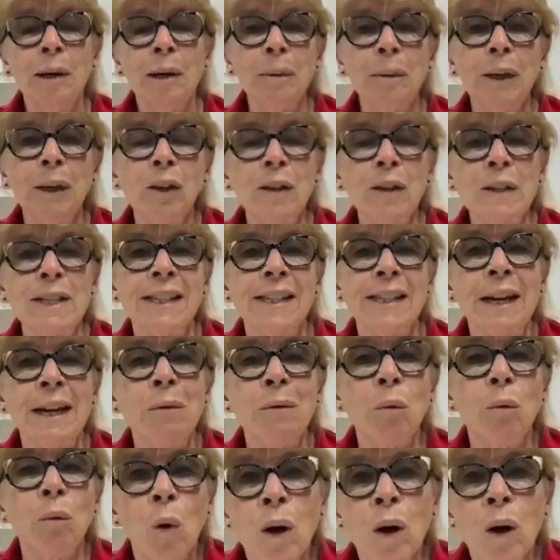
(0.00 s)
because they
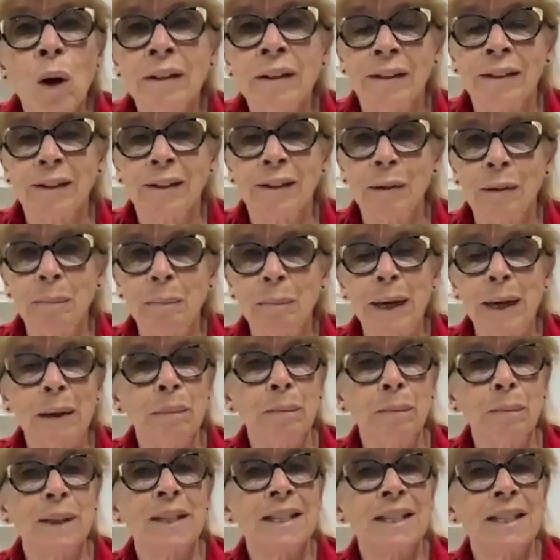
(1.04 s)
want to be able
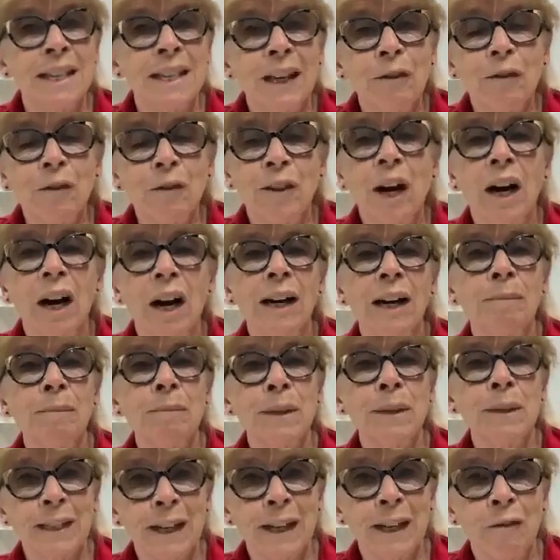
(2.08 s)
to save time,
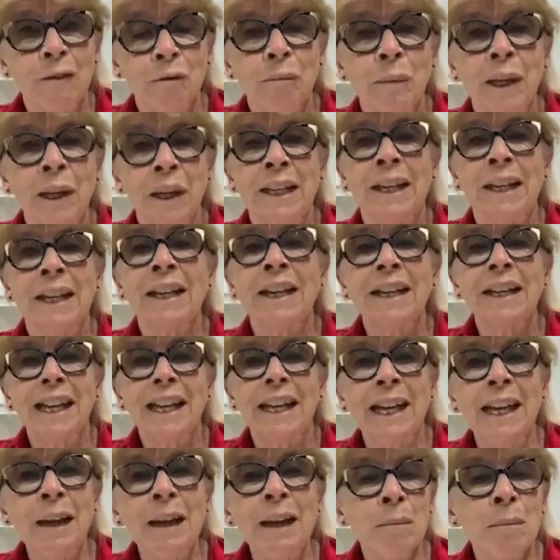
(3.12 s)
save money,
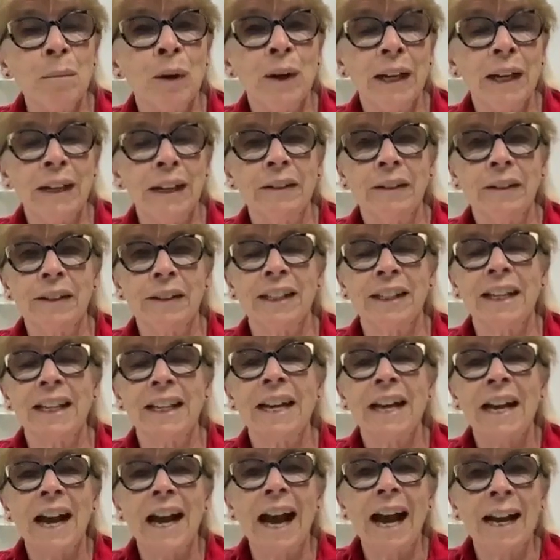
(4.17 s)
eat more
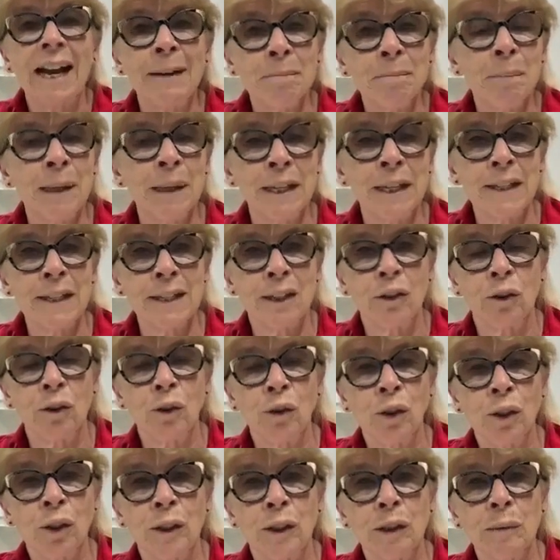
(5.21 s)
healthily, and be a
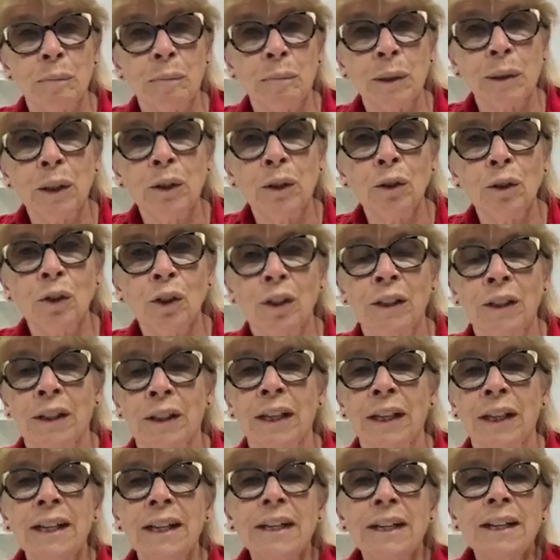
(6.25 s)
solution to pollution.
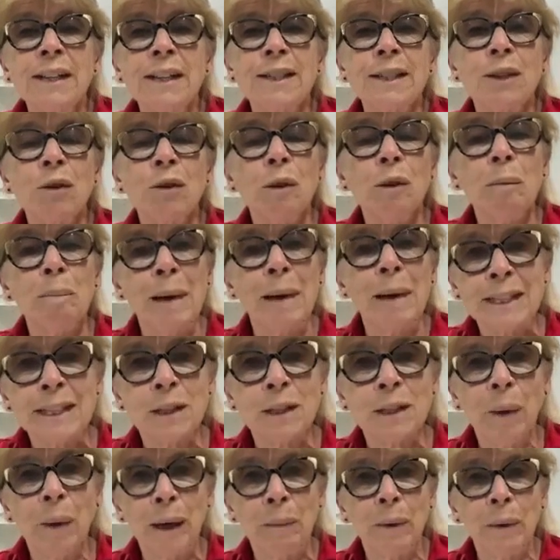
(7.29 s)
So, the
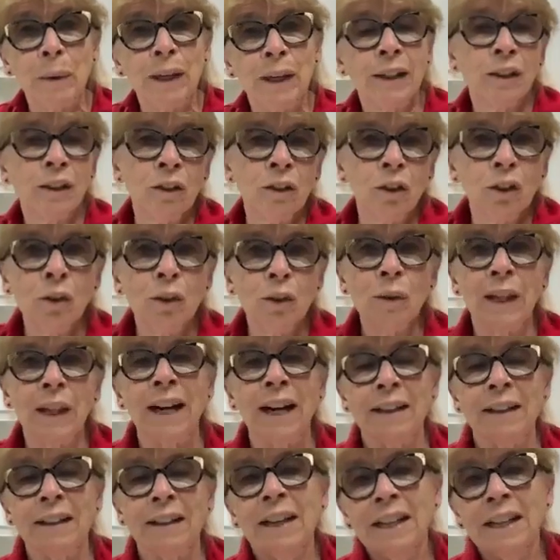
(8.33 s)
best way we can do
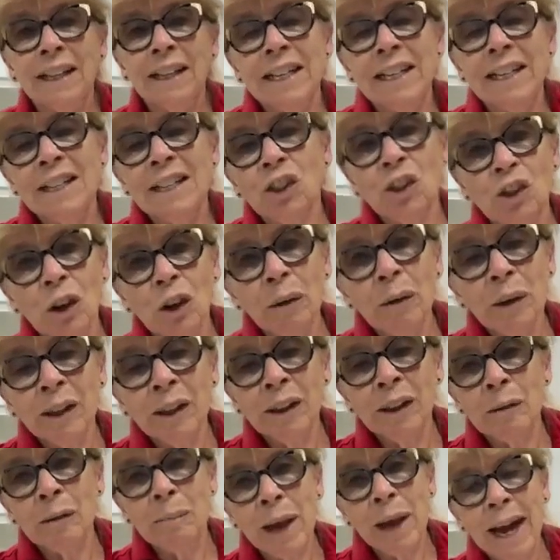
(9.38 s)
that is showing
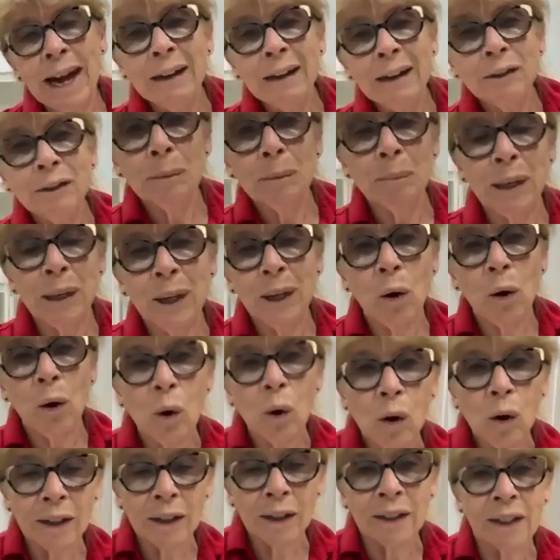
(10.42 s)
them how to be
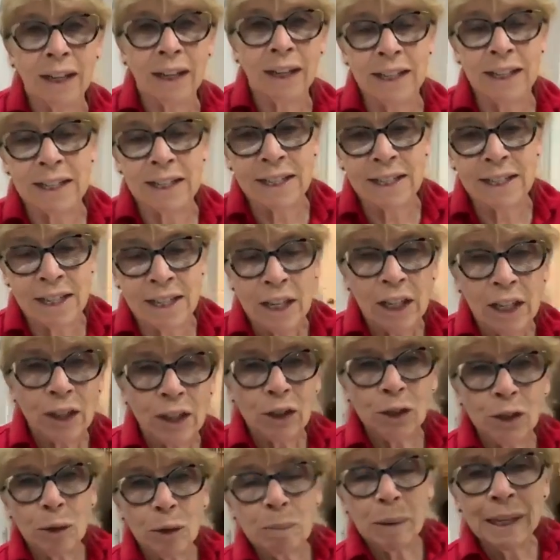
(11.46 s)
organized
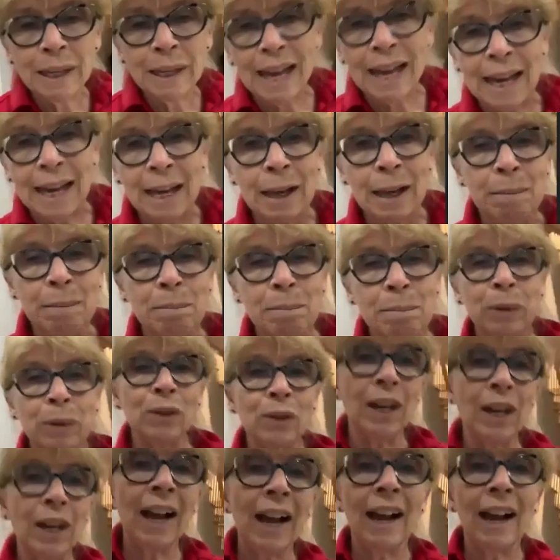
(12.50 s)
to be able
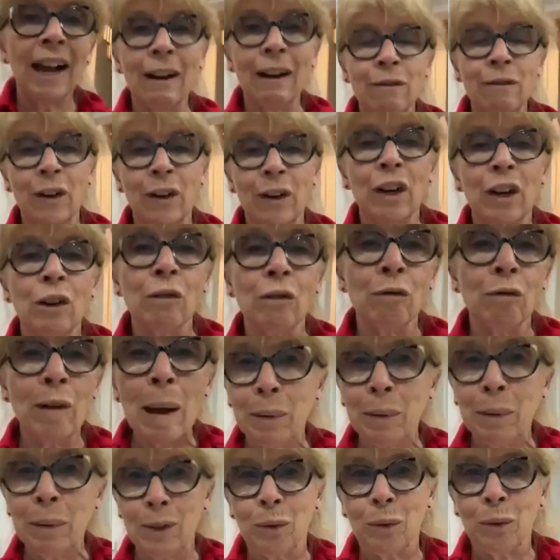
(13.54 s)
to have a
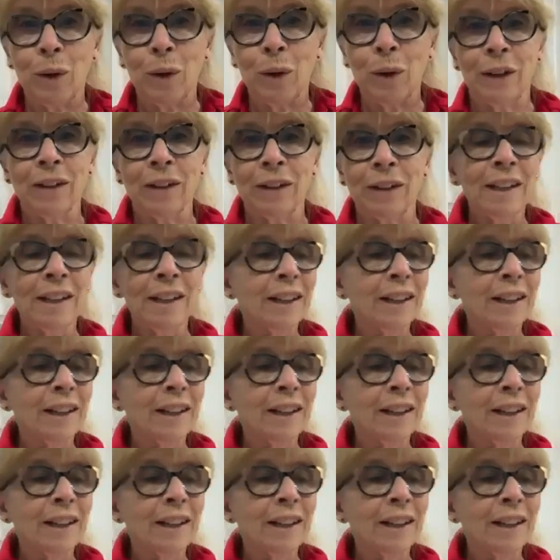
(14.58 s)
repertoire.